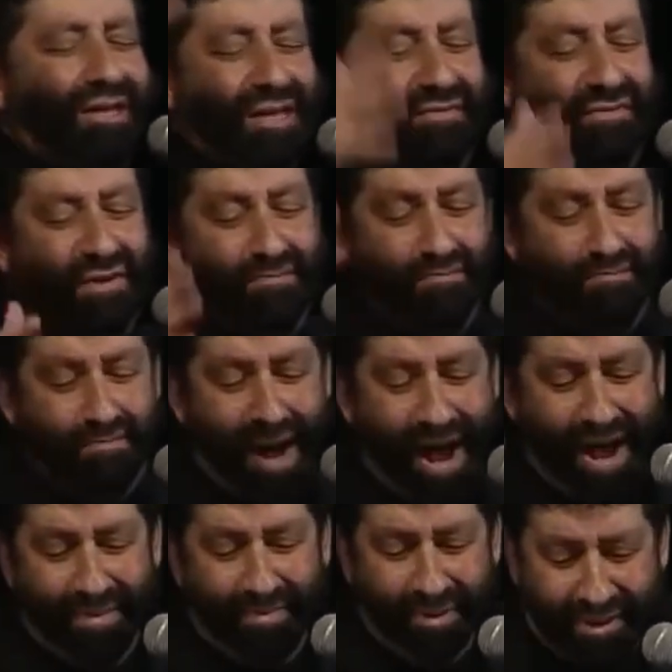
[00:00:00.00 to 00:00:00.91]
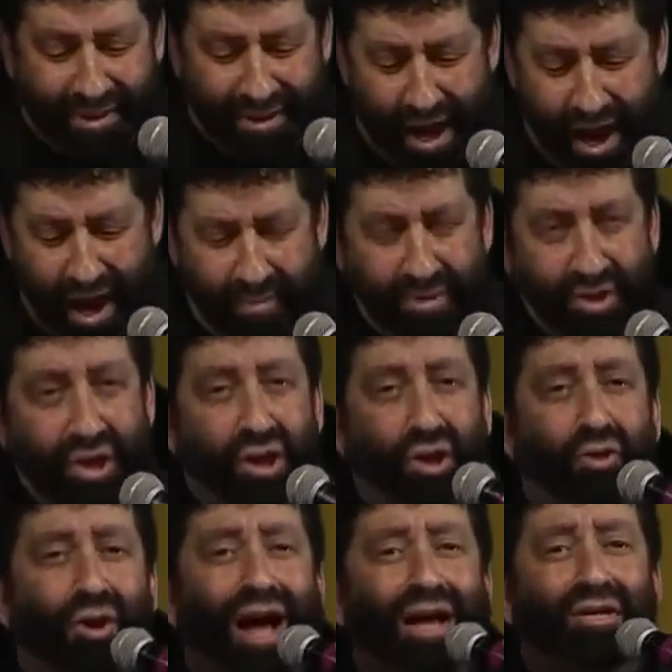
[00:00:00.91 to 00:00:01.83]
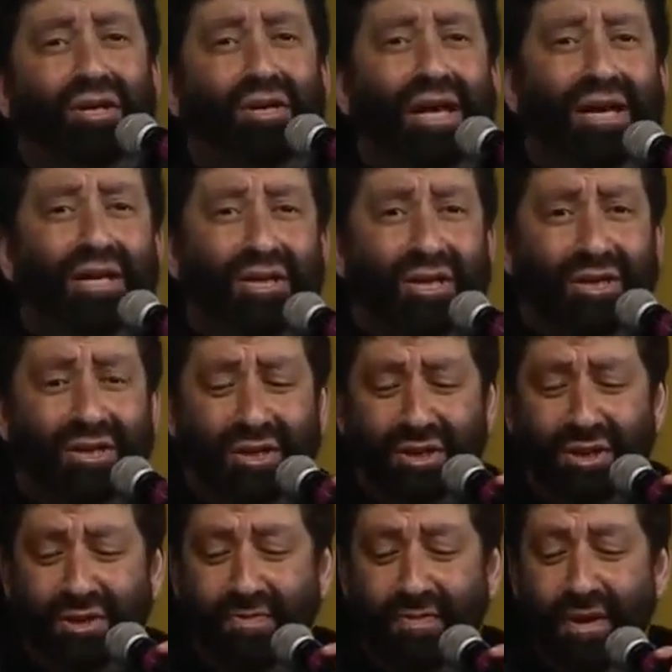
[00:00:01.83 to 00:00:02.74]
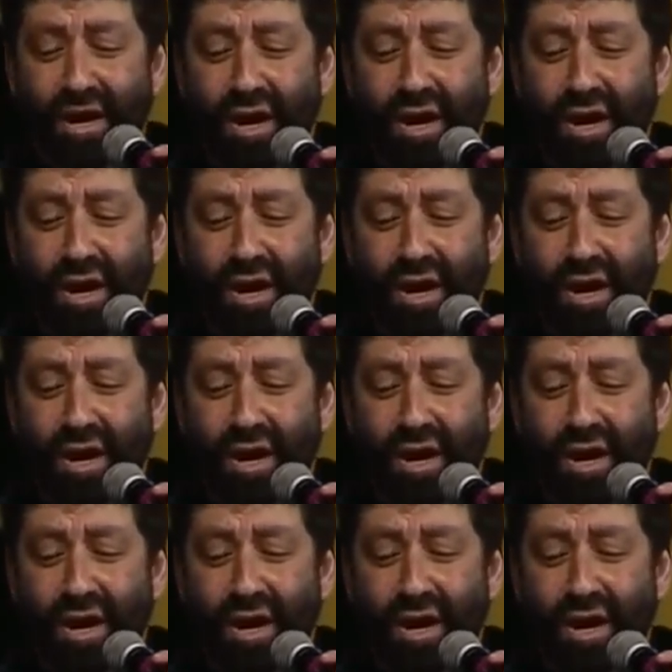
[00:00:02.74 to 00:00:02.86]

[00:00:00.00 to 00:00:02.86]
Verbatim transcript: live in Bible times. Congratulations.